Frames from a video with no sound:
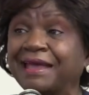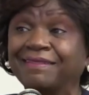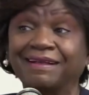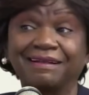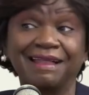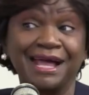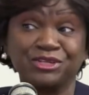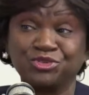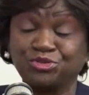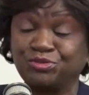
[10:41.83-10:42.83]
the
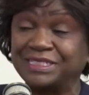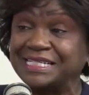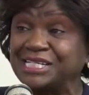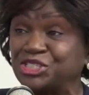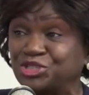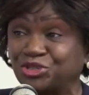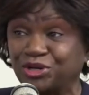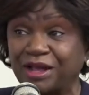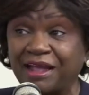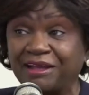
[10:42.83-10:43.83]
classroom
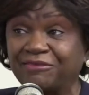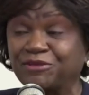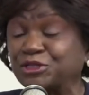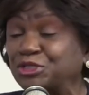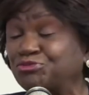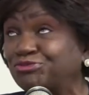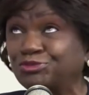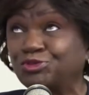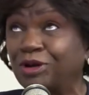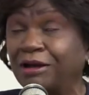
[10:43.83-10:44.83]
teacher for
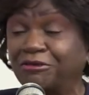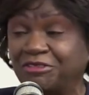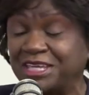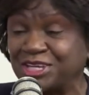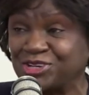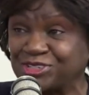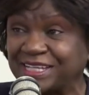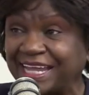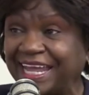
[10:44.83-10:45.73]
12 years,